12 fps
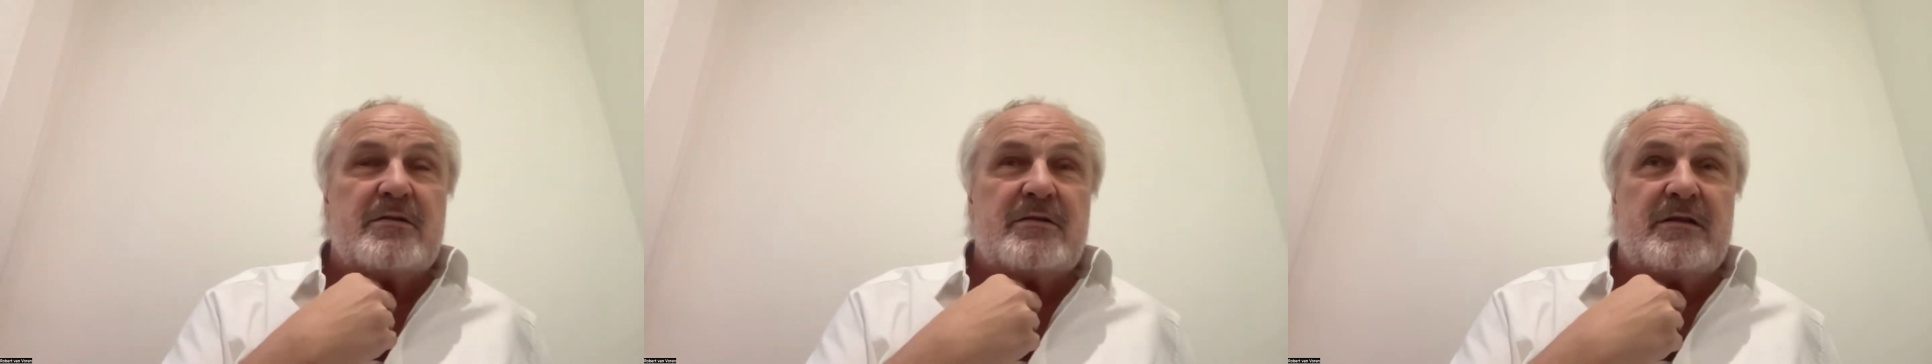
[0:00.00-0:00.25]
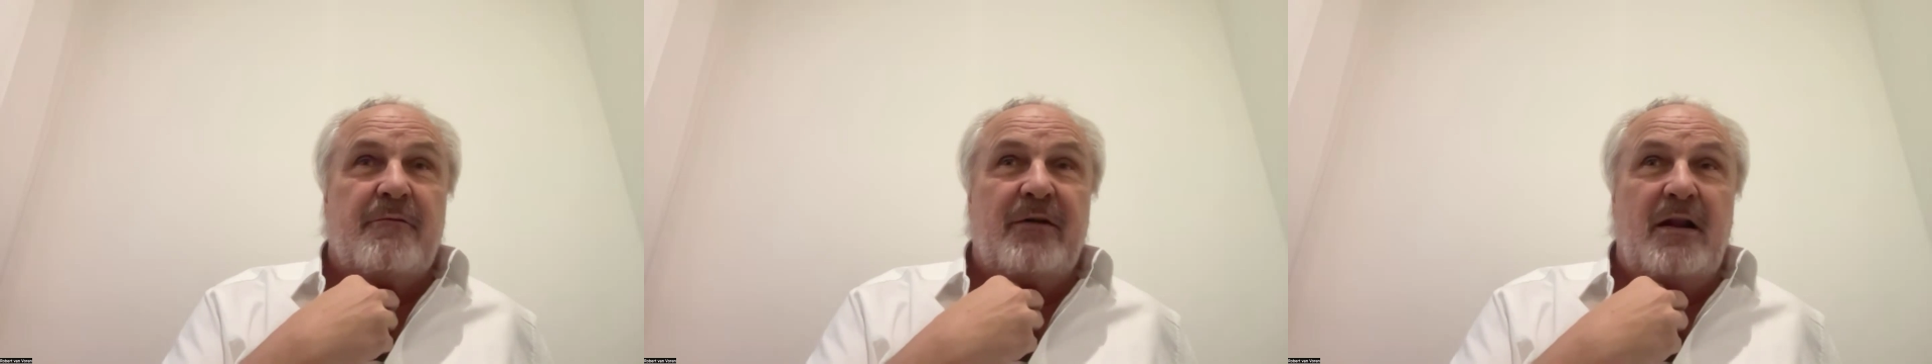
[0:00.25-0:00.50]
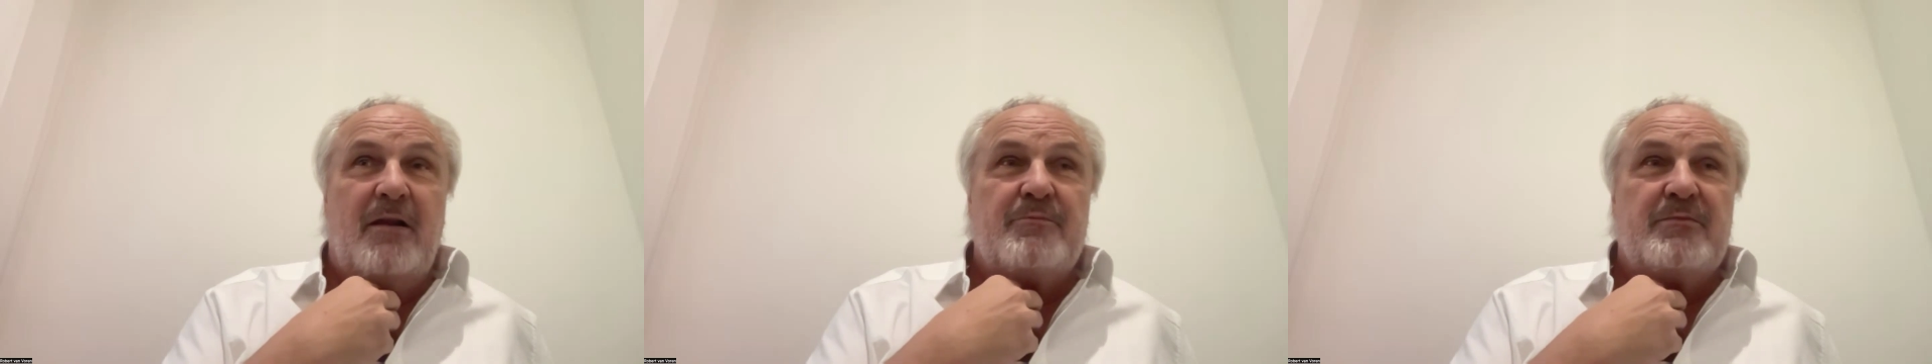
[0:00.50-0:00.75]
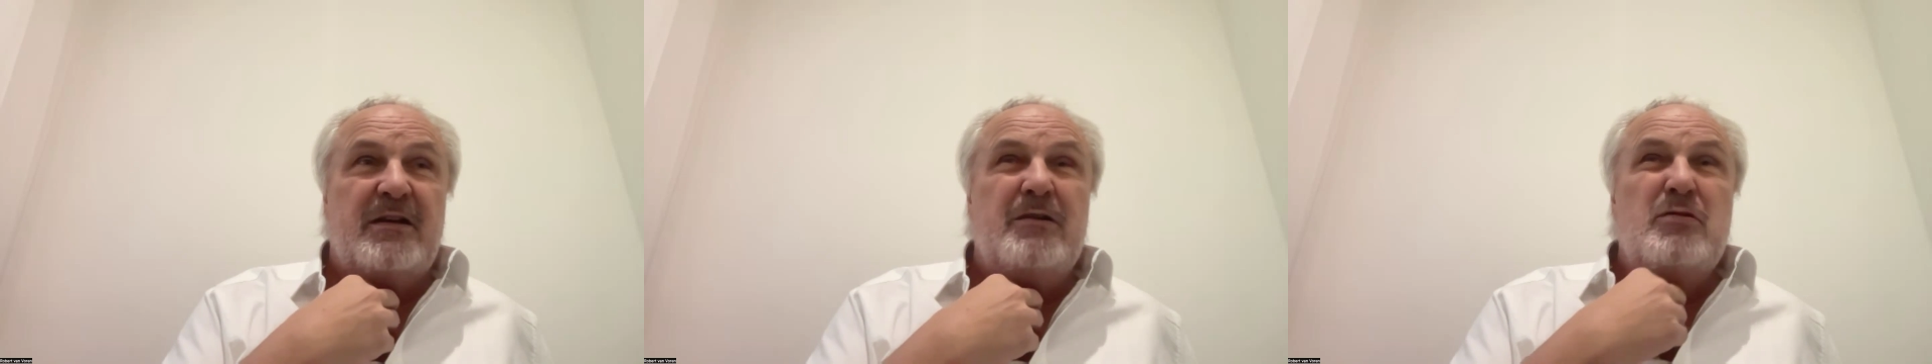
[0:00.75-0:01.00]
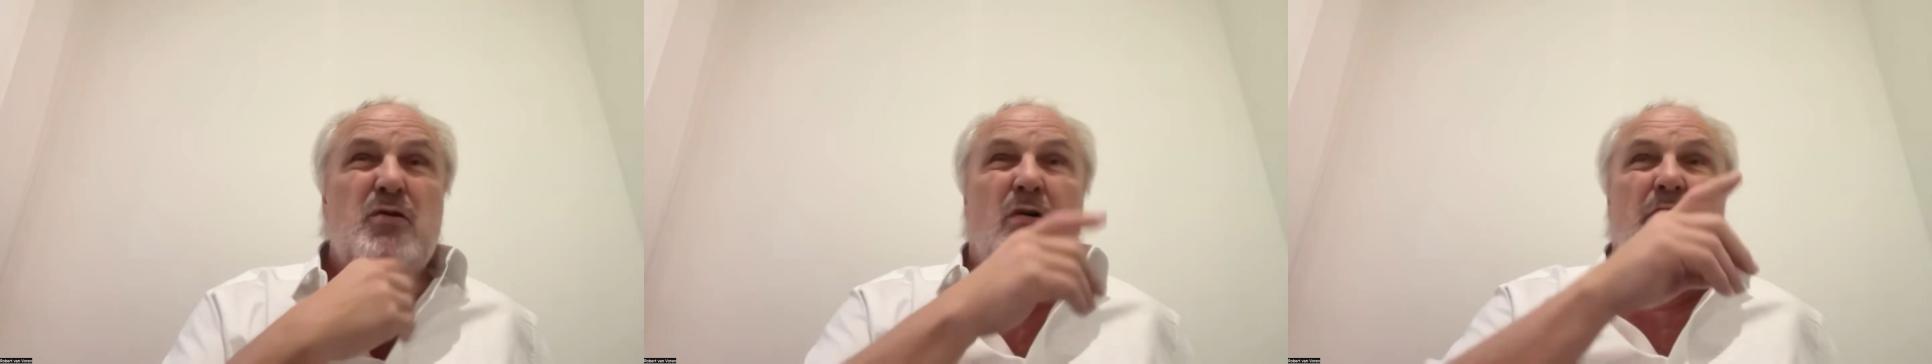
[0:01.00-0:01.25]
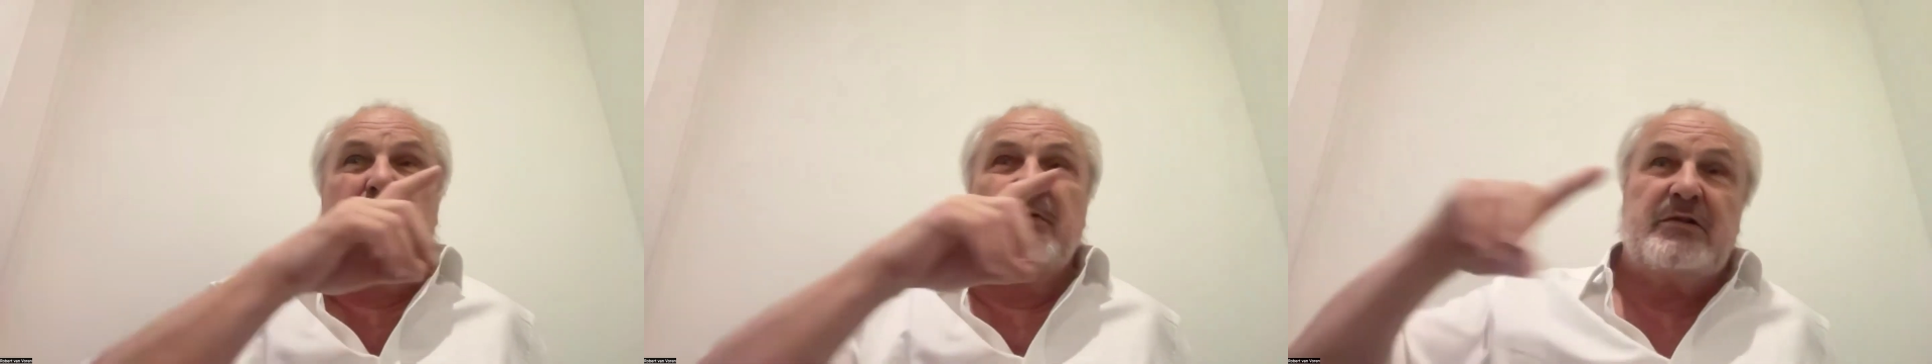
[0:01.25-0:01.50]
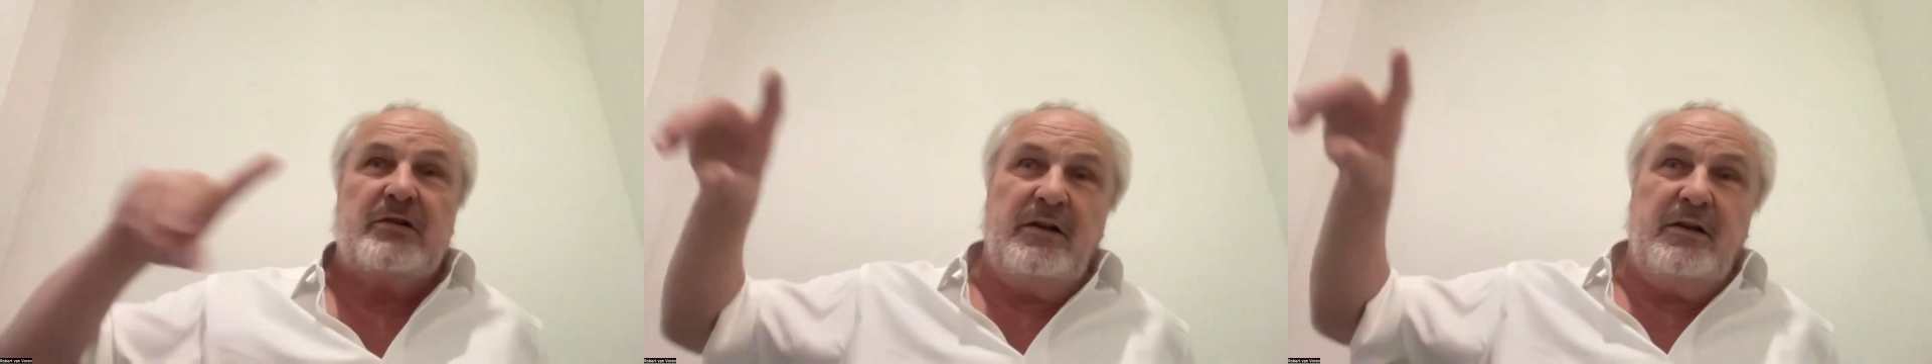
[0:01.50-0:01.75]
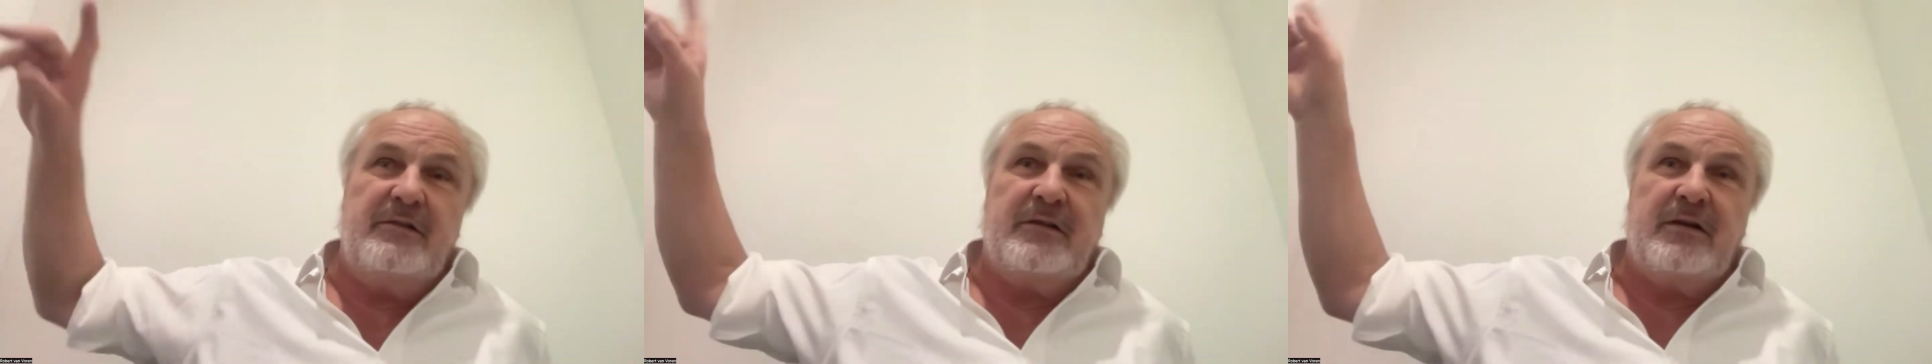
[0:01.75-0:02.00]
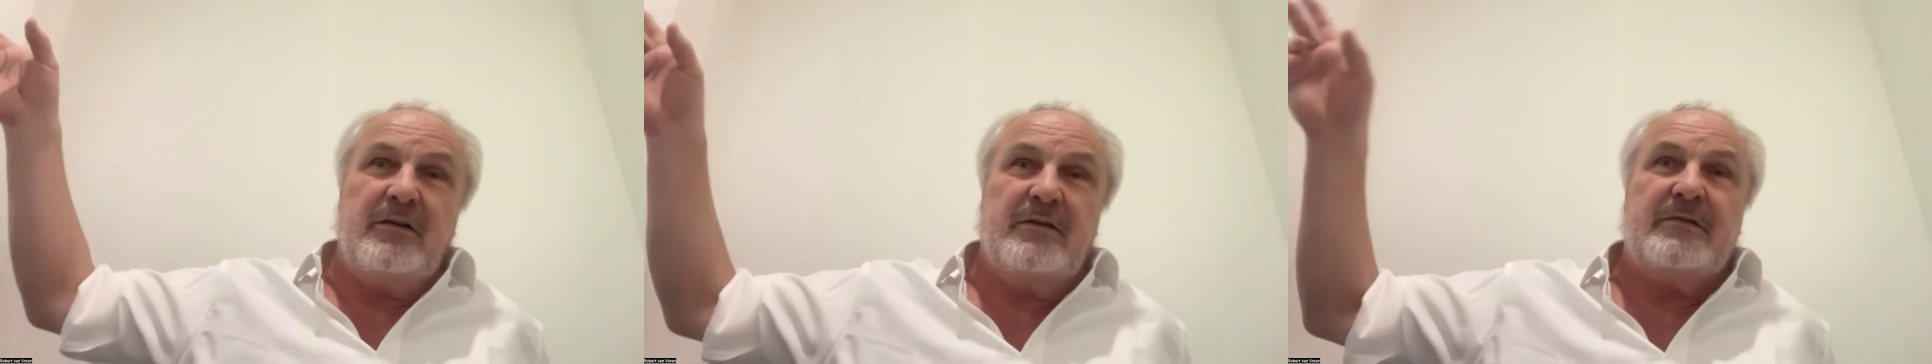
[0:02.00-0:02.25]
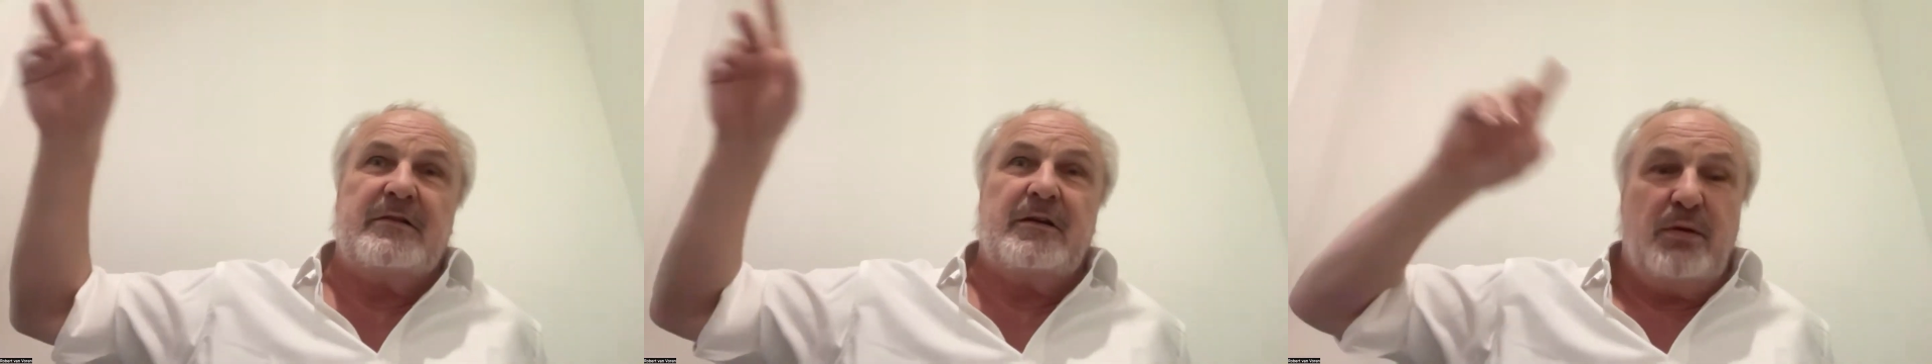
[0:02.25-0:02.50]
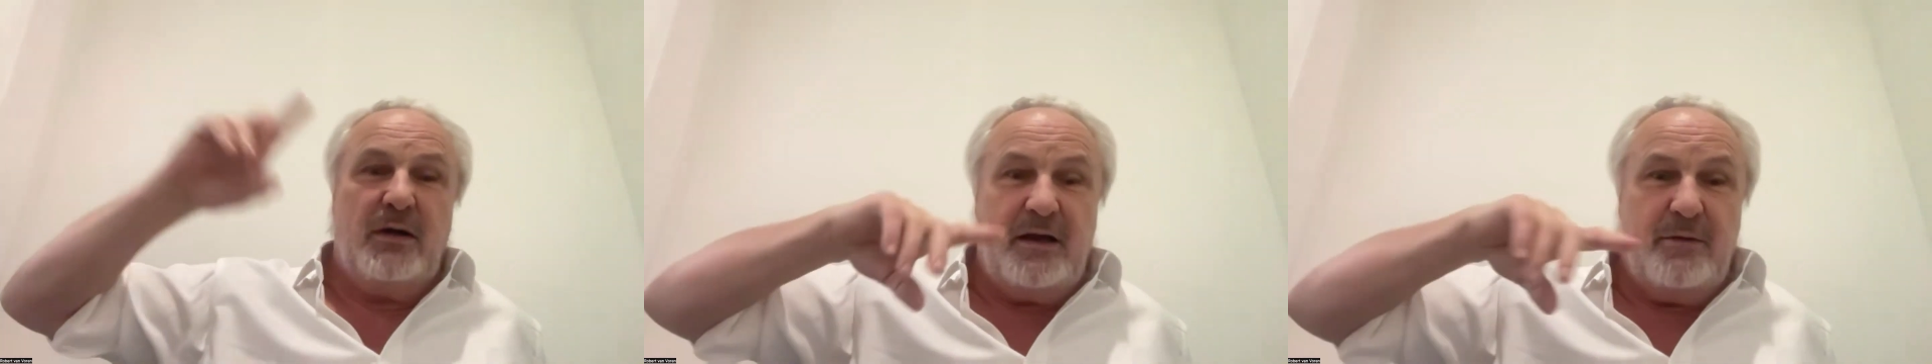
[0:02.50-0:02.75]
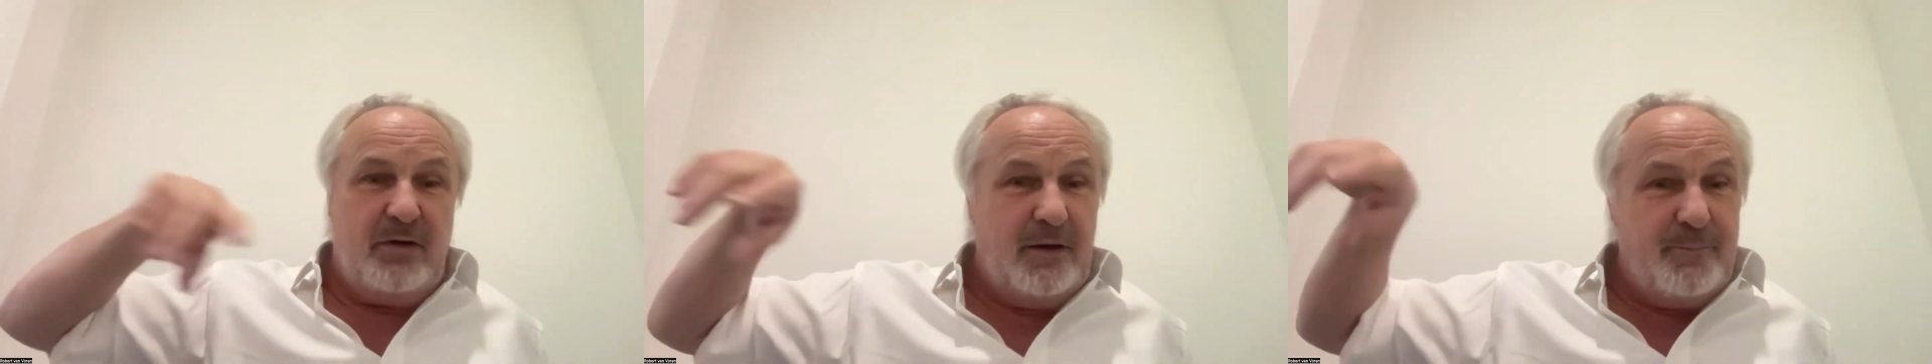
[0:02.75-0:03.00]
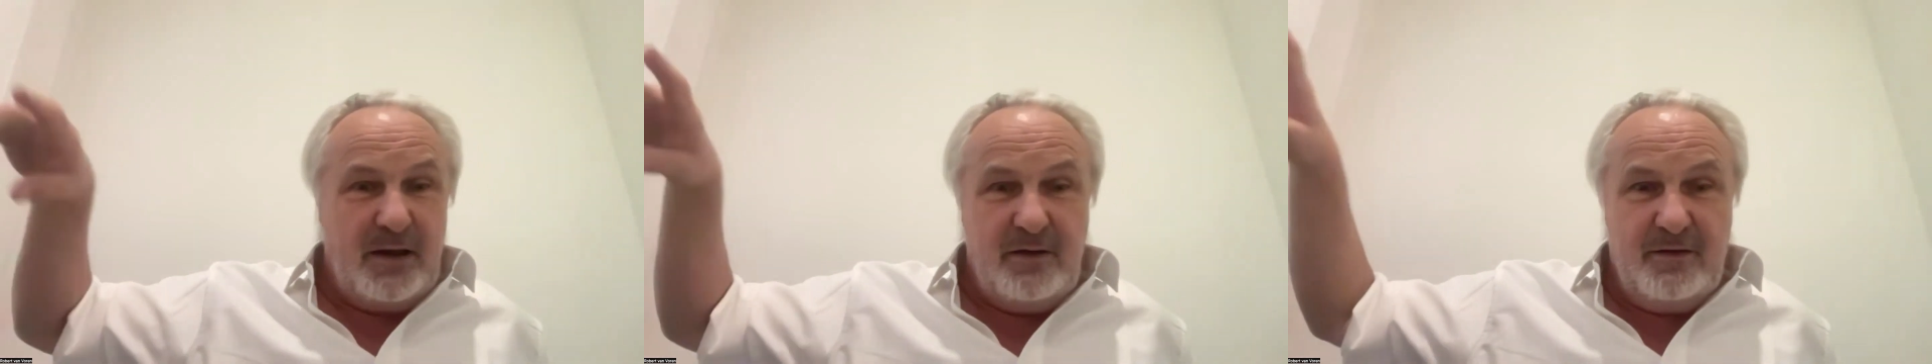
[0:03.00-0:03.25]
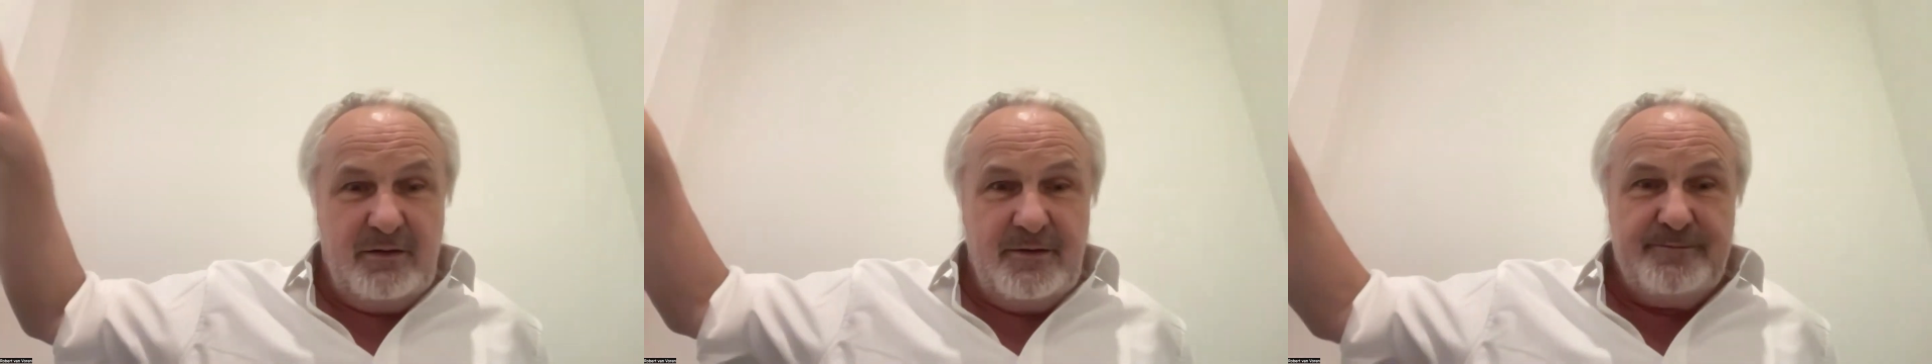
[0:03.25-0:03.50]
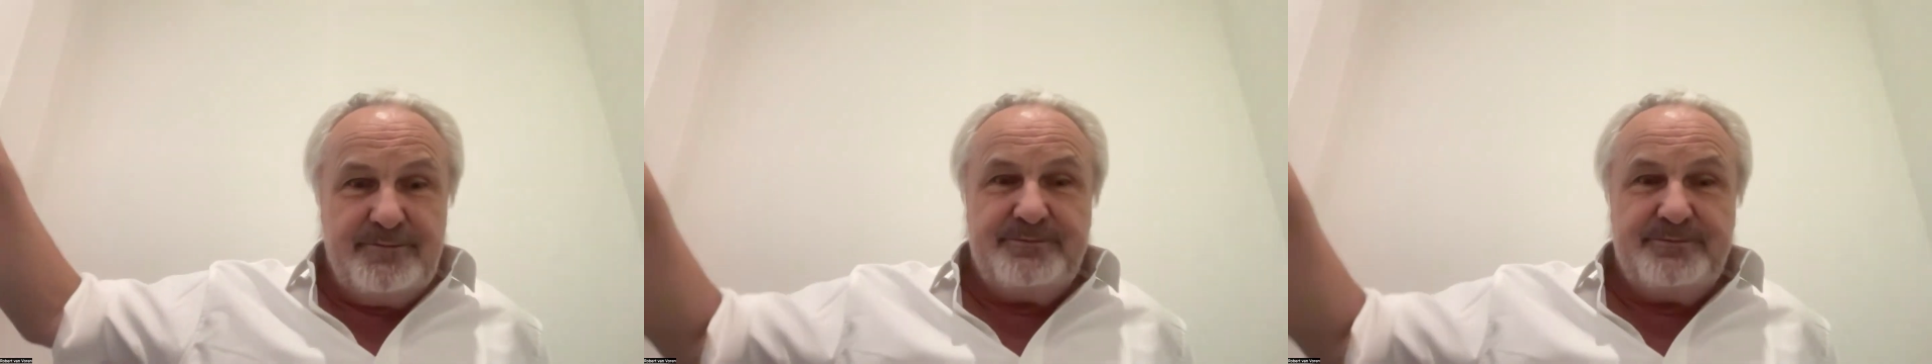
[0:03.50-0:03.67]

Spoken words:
developed enormously since it became independent.